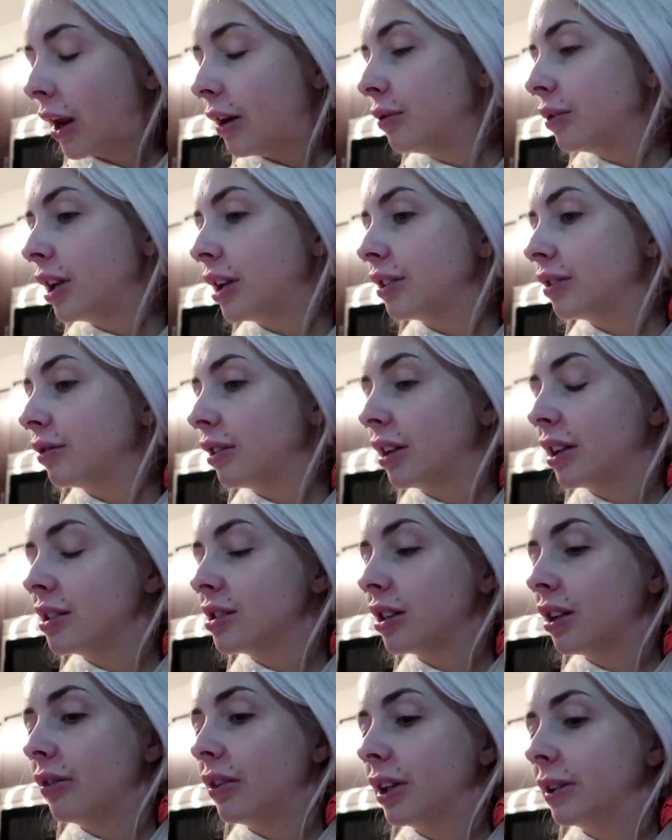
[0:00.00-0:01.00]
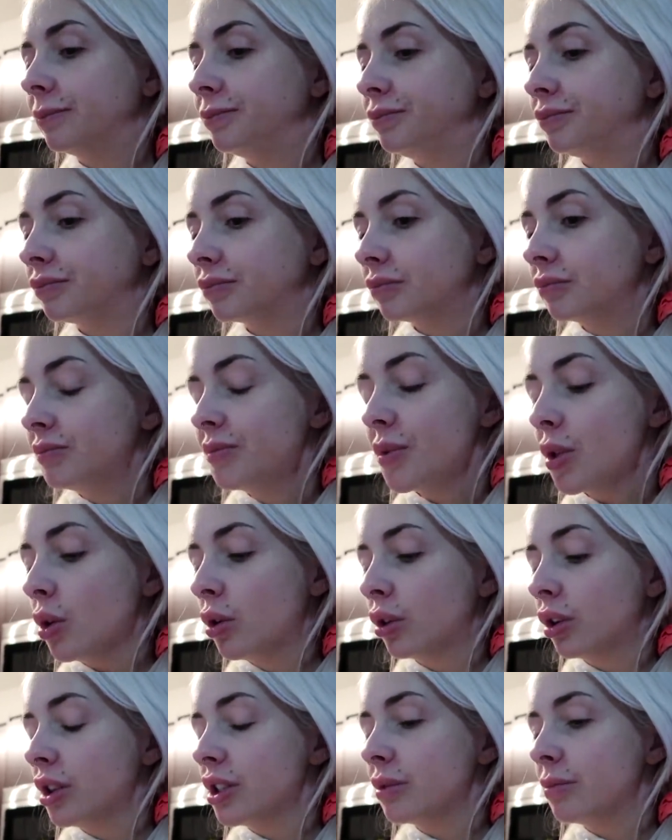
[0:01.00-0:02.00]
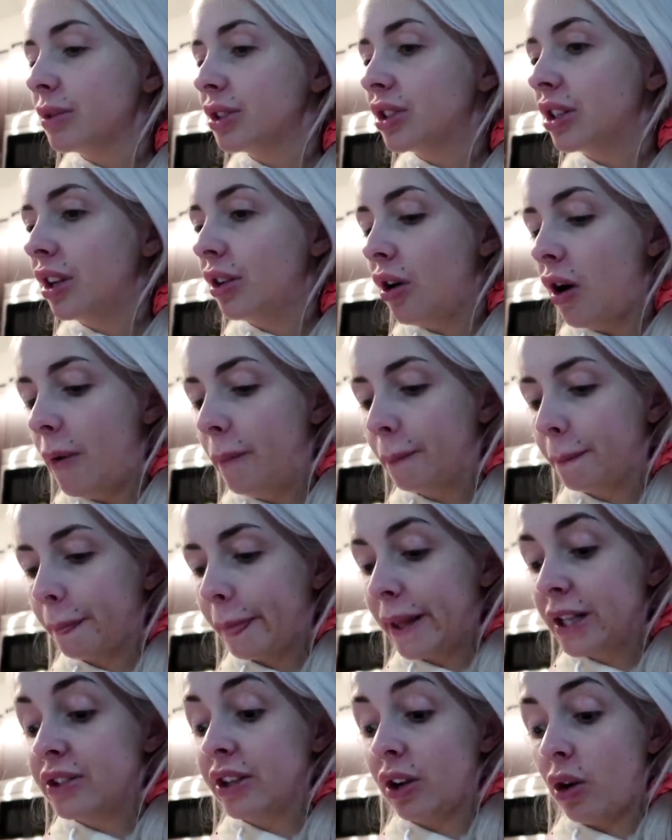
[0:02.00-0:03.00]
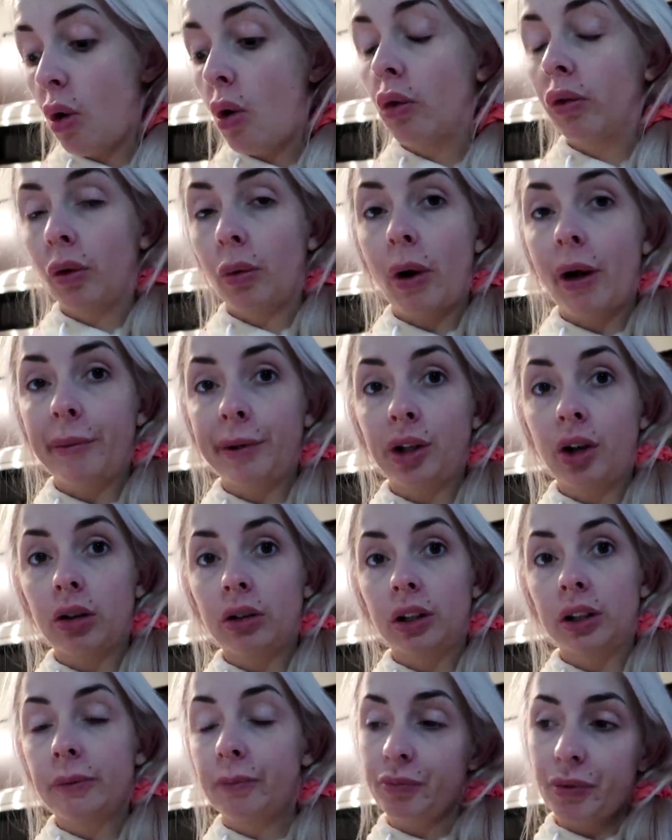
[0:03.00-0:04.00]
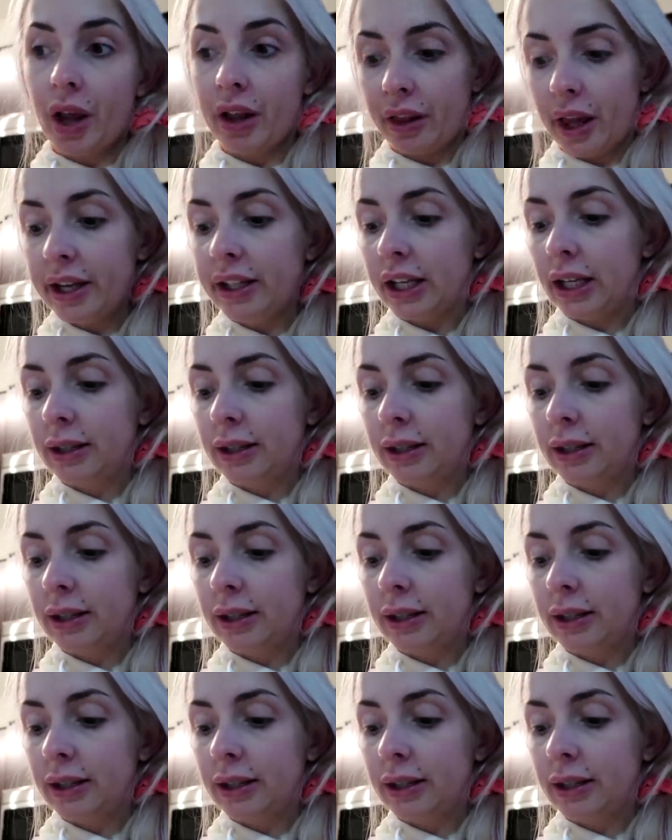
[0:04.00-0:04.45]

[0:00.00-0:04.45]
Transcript: I don't get Thanksgiving Christmassy at all. It's like overwhelming garlic. I like